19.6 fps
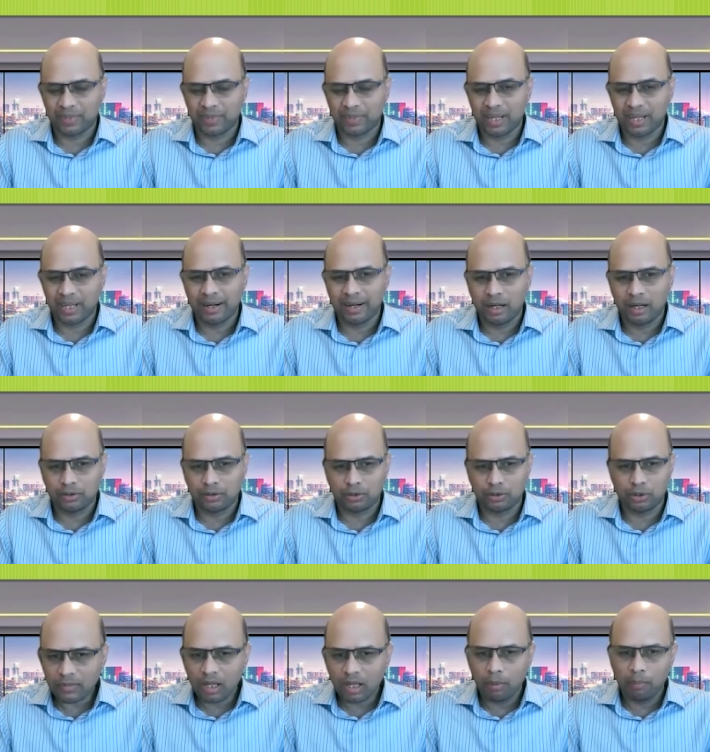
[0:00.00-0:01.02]
and
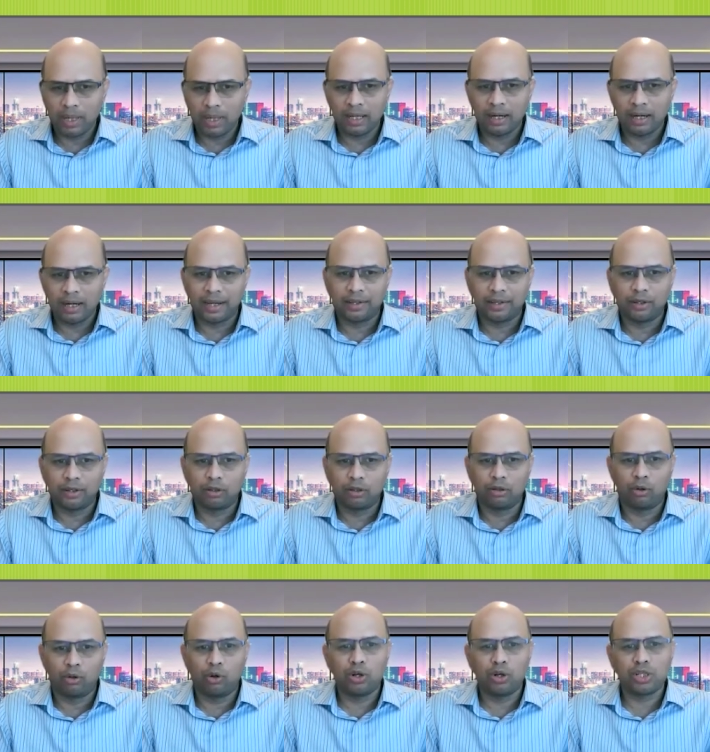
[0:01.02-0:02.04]
also many like, you know,
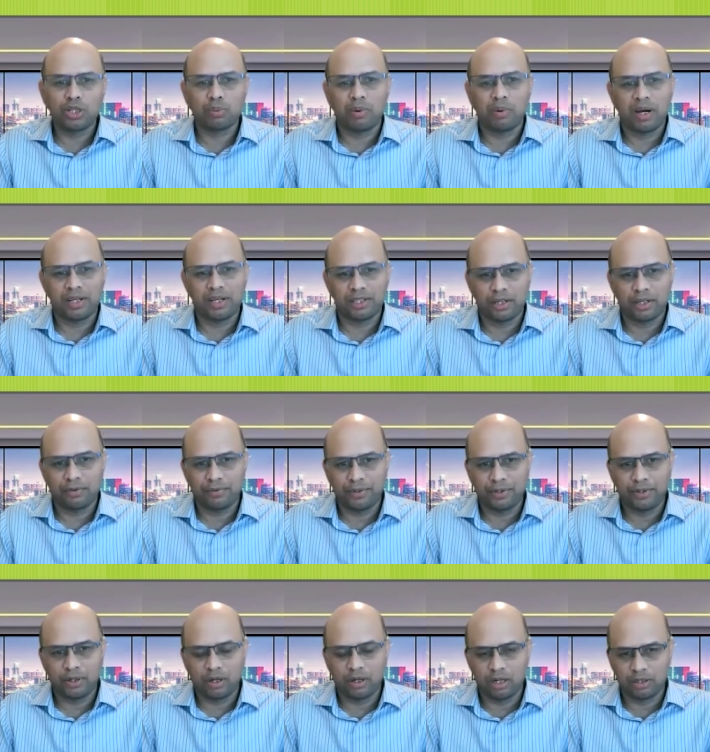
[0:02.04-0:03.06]
loans point of
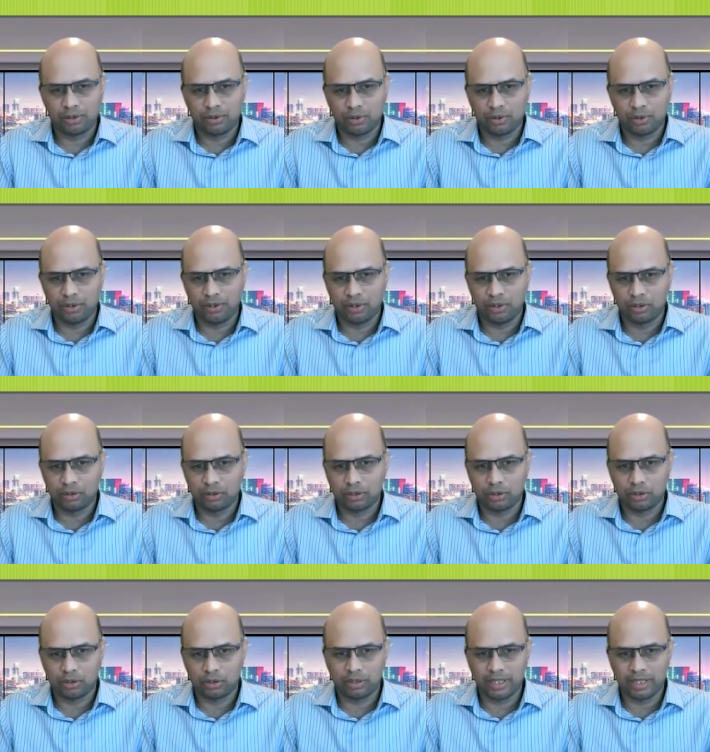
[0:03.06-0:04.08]
view also, you know,
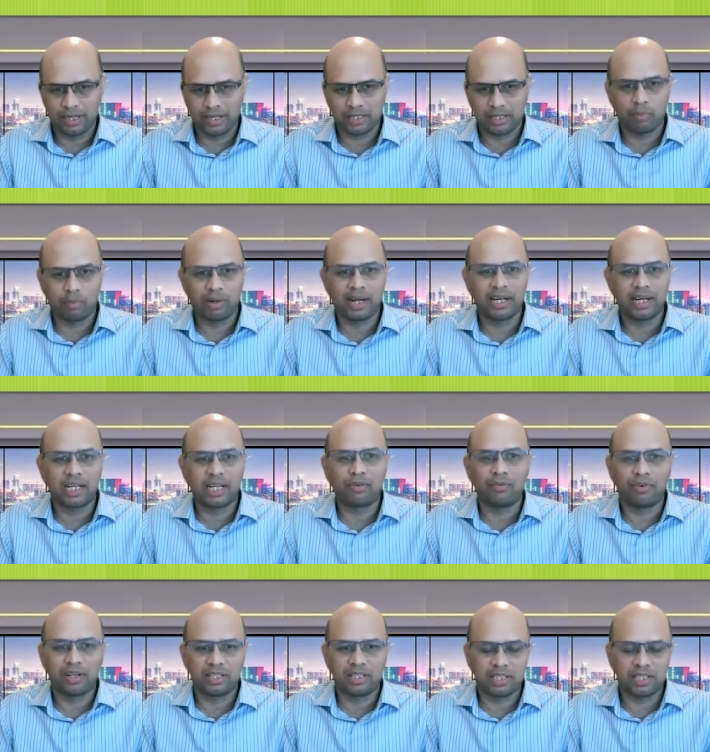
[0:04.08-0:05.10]
so there is some kind of
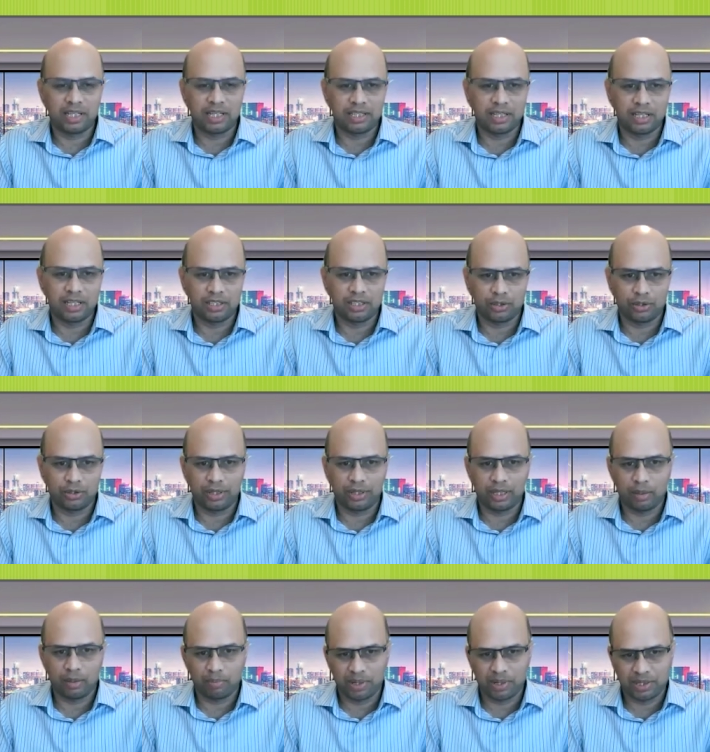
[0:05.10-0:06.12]
restriction. So you
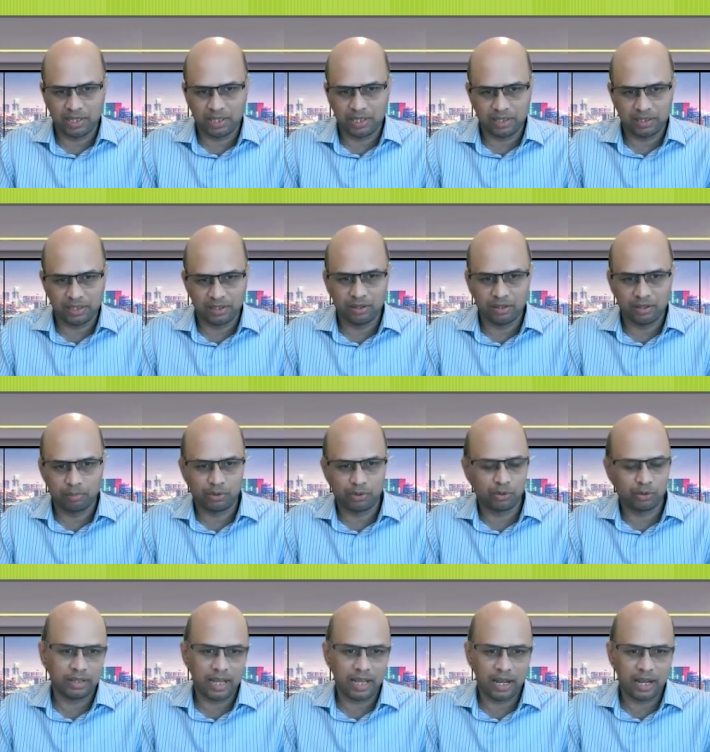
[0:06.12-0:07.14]
can purchase, you know, up to
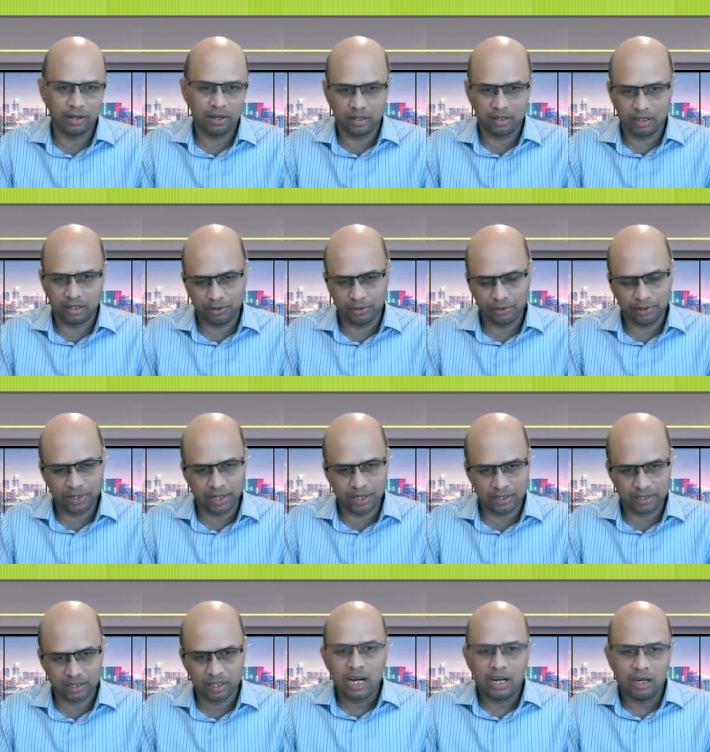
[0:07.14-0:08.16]
ten
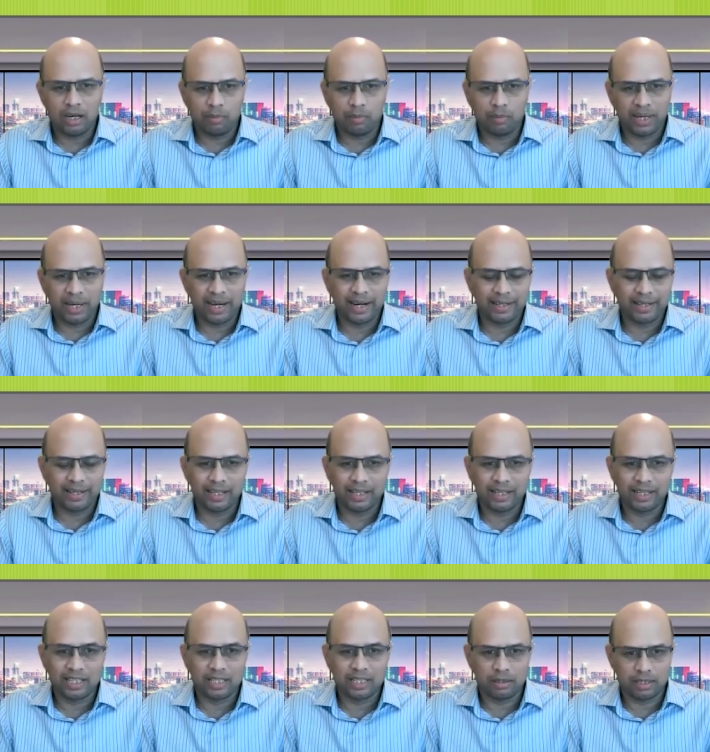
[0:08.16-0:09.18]
units. Uh, behind that
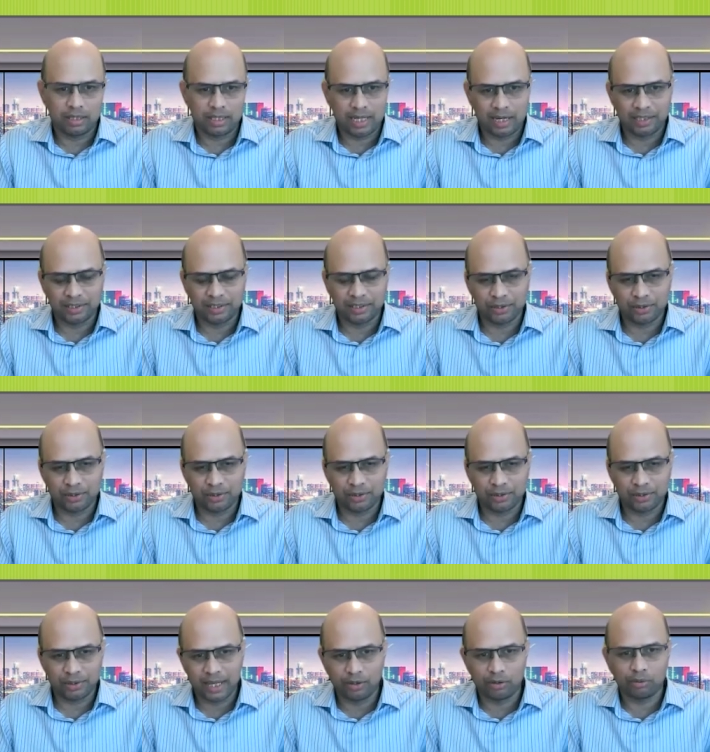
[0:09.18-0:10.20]
is the challenge to
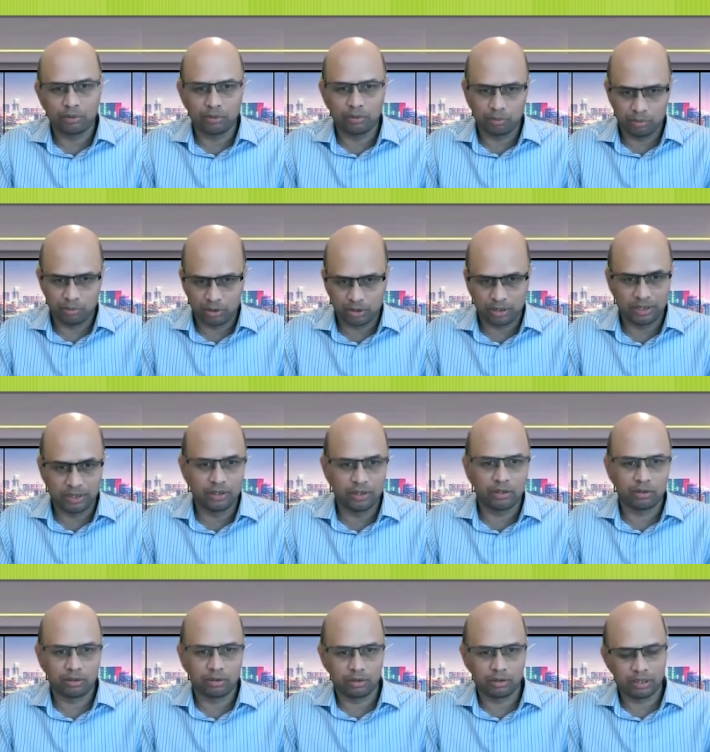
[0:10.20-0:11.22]
get more, you
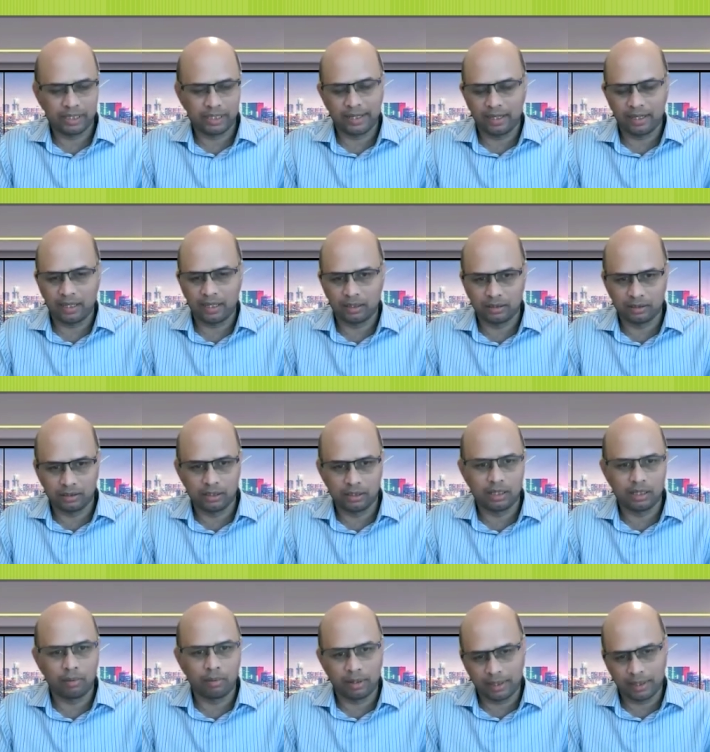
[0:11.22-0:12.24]
know, getting
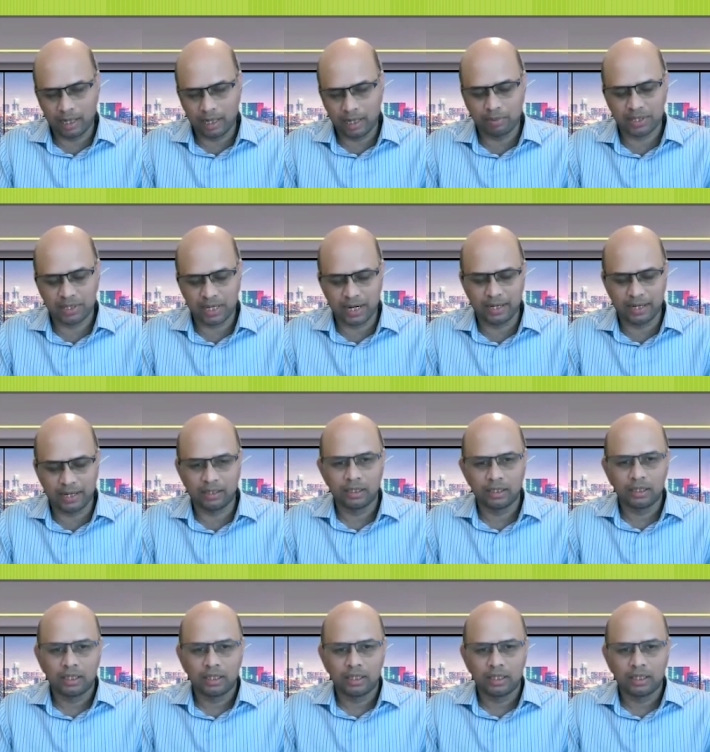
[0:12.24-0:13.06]
uh, debt side.